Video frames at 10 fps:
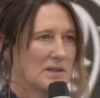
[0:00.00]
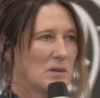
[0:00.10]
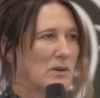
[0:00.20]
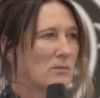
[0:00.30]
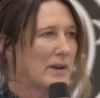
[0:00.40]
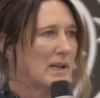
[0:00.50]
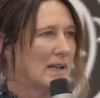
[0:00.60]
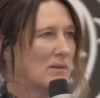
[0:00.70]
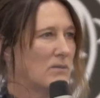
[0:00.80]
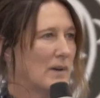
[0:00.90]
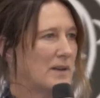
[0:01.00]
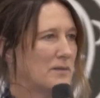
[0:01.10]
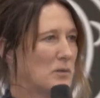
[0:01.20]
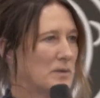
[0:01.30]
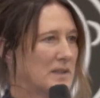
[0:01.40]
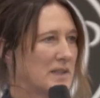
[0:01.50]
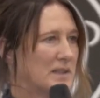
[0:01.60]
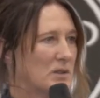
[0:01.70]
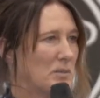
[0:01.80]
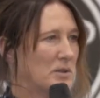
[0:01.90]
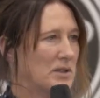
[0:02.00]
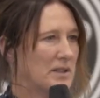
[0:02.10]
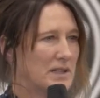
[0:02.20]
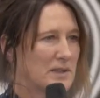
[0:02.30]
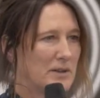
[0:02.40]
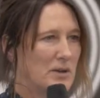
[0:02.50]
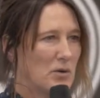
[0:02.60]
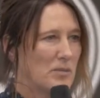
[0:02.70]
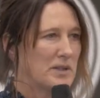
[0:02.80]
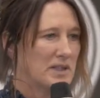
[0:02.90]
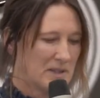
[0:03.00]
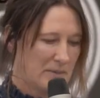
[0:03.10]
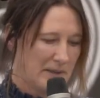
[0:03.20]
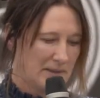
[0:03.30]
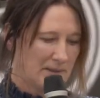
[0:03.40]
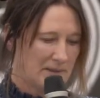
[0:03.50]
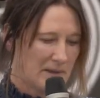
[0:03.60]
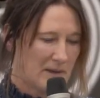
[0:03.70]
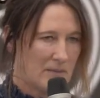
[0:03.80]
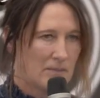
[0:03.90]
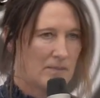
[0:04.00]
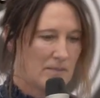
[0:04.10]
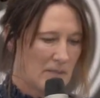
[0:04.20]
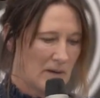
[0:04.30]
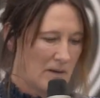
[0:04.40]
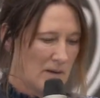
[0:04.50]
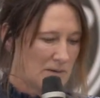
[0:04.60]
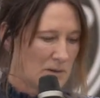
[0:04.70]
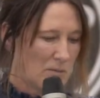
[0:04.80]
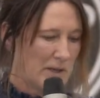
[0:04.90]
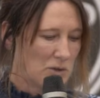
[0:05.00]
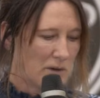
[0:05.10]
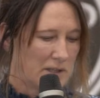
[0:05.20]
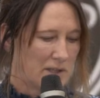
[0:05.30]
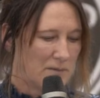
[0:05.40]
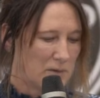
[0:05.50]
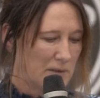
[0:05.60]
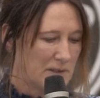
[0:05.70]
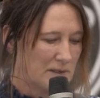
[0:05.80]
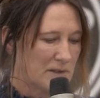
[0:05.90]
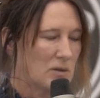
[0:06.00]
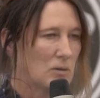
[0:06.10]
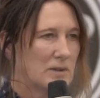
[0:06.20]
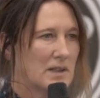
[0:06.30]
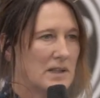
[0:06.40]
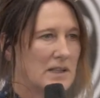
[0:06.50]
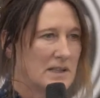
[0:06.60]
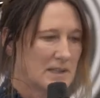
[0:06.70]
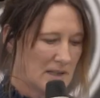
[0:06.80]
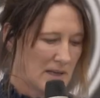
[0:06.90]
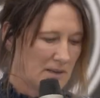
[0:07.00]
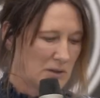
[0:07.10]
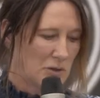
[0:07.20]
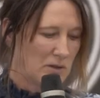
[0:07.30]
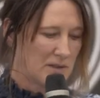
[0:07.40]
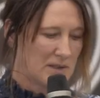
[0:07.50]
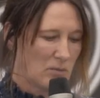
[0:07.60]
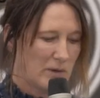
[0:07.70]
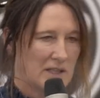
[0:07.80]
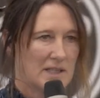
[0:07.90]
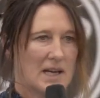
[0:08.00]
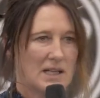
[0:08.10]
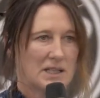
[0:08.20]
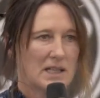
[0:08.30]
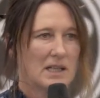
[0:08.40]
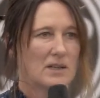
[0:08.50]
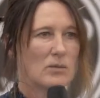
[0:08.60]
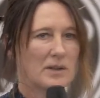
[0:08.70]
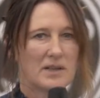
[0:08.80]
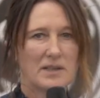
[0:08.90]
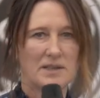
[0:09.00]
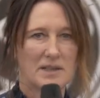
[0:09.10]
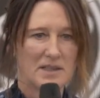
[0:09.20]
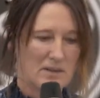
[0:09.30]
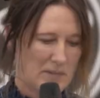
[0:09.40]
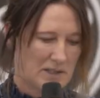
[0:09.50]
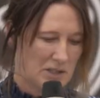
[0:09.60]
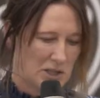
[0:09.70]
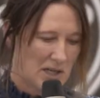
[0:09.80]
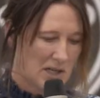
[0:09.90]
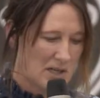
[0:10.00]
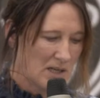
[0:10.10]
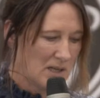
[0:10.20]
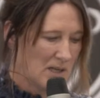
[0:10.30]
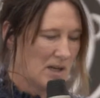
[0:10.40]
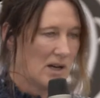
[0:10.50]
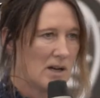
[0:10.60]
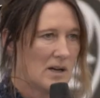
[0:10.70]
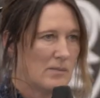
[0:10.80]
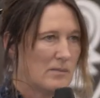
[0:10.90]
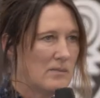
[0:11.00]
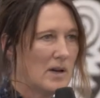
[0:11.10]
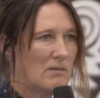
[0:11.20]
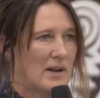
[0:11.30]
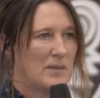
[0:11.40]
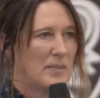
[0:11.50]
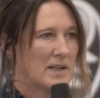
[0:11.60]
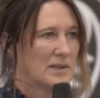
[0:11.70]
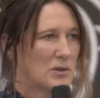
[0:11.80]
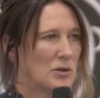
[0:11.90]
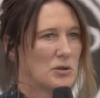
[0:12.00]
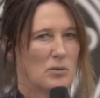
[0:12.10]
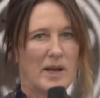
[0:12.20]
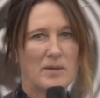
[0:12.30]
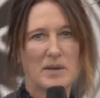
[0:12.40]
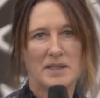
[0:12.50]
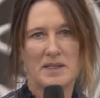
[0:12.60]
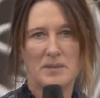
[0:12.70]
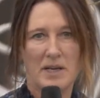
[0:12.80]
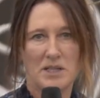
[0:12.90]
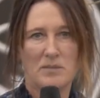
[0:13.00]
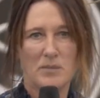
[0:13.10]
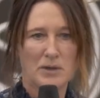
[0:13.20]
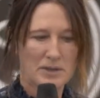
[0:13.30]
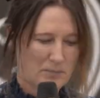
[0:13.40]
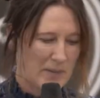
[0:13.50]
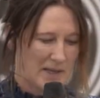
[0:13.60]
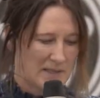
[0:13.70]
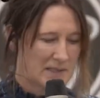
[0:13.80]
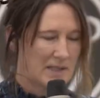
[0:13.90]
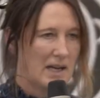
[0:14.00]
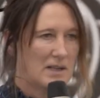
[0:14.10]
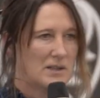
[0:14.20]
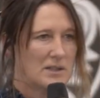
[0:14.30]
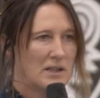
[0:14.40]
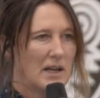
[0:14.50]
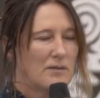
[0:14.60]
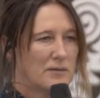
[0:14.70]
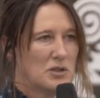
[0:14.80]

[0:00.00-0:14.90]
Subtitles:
So we really reinforce that this opportunity is for non-participants. So we try to influence the schools that these are the students that we are targeting with consistent messaging around being social and participation based, and for